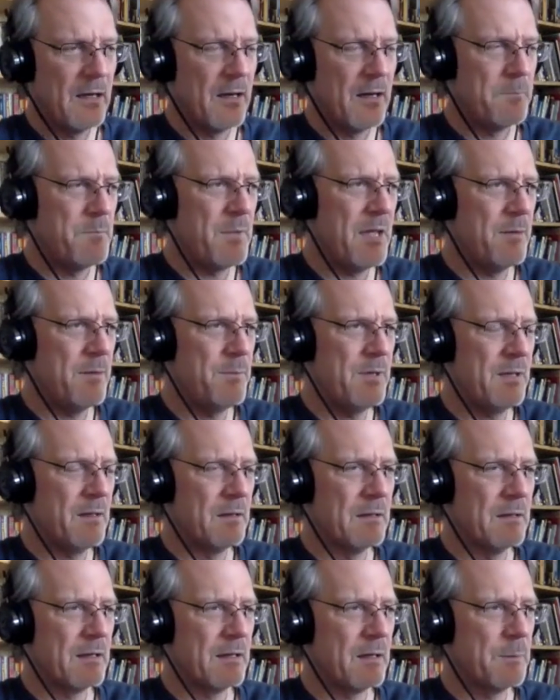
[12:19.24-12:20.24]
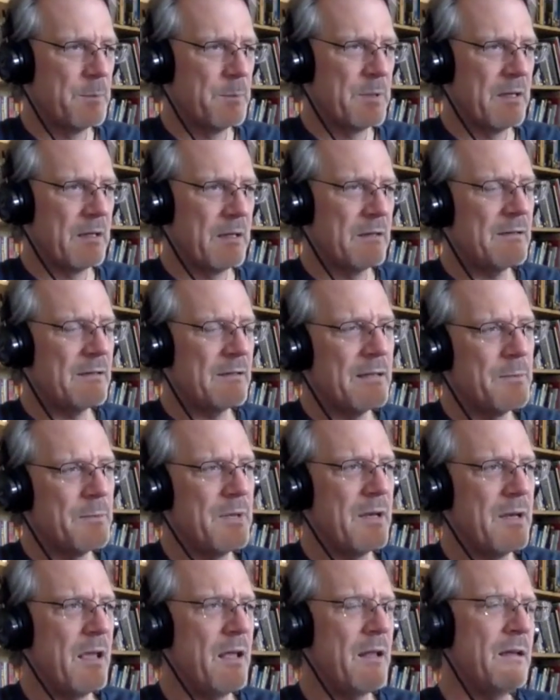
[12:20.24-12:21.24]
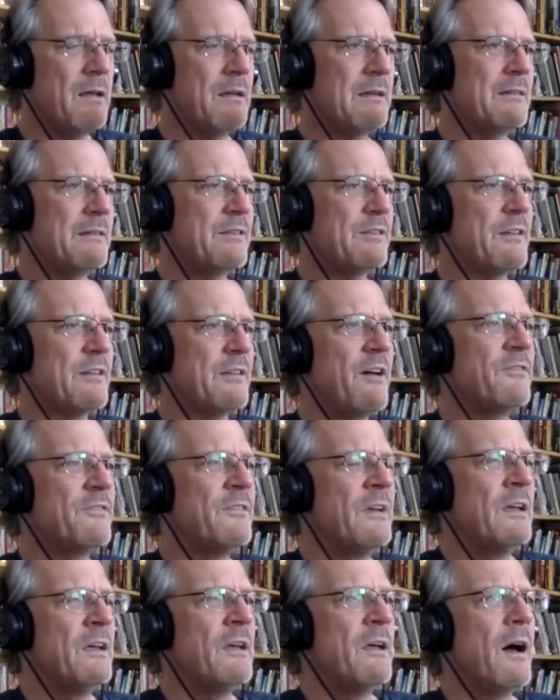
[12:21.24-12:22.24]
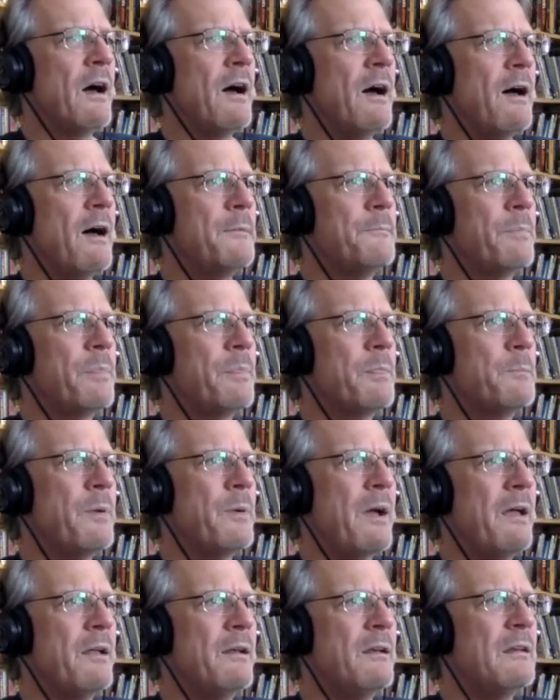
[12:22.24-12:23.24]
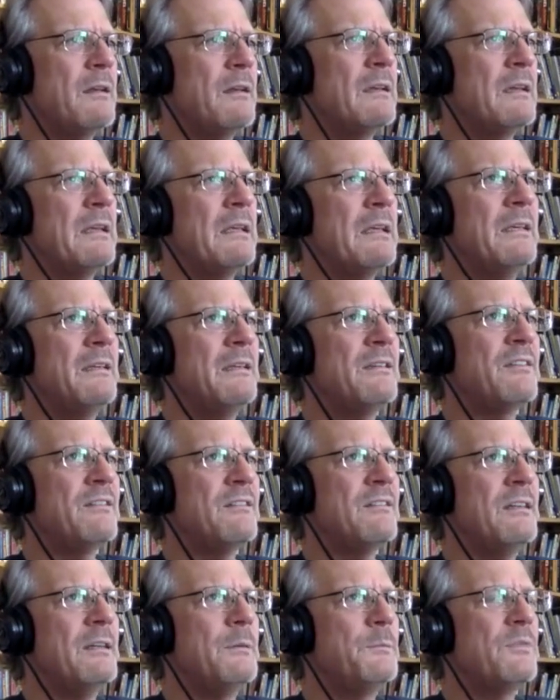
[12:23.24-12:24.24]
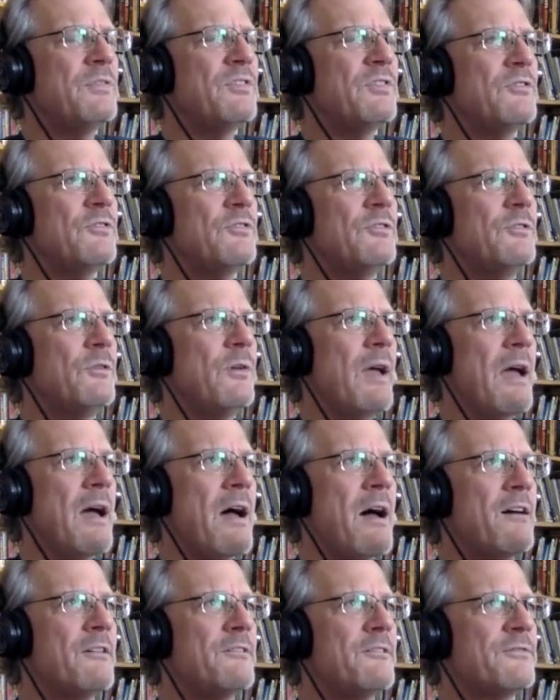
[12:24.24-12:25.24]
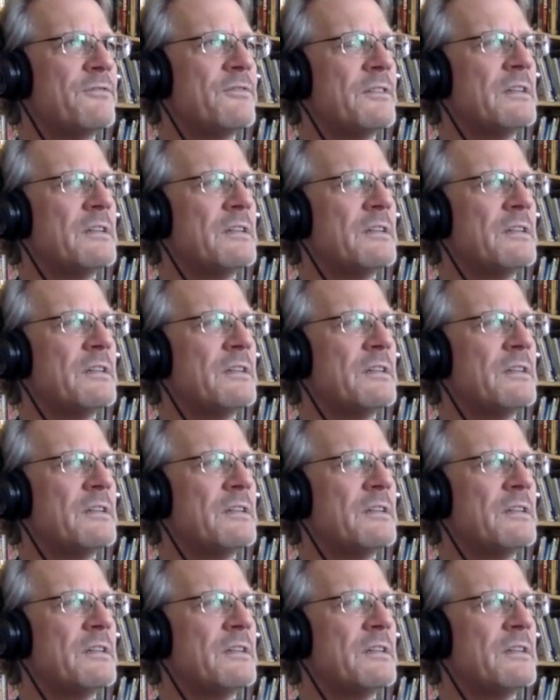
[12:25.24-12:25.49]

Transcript: maybe a little bit intimidated and stuff, but he seems to have